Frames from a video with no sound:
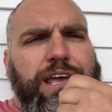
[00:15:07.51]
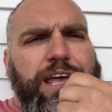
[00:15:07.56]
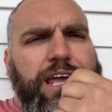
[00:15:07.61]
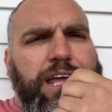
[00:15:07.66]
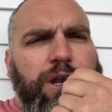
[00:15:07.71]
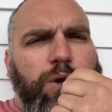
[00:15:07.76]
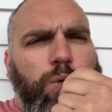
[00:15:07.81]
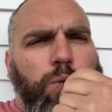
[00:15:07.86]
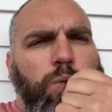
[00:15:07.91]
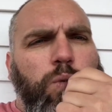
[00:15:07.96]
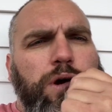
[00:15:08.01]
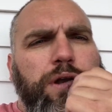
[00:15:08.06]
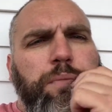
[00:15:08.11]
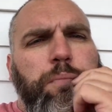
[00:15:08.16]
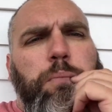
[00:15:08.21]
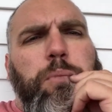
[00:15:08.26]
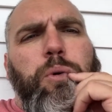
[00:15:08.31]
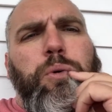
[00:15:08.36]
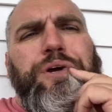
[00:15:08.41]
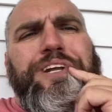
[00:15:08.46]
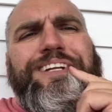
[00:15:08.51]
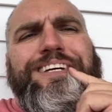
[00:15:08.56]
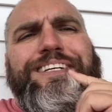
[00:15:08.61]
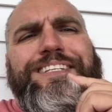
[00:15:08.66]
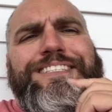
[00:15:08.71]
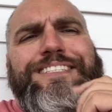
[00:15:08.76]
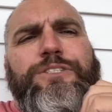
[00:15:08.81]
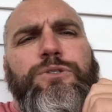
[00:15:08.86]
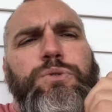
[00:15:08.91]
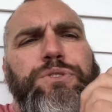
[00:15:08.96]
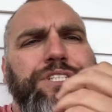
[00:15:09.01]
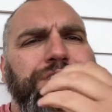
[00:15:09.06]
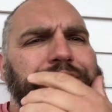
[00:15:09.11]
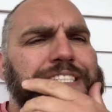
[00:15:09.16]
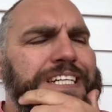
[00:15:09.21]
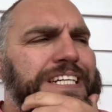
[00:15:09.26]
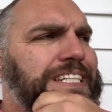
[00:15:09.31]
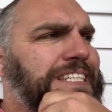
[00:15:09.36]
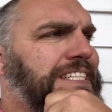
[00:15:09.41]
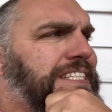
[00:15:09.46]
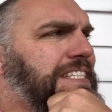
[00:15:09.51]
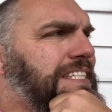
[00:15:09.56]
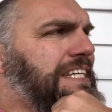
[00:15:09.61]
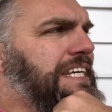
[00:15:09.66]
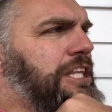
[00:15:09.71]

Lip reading: and 1.06.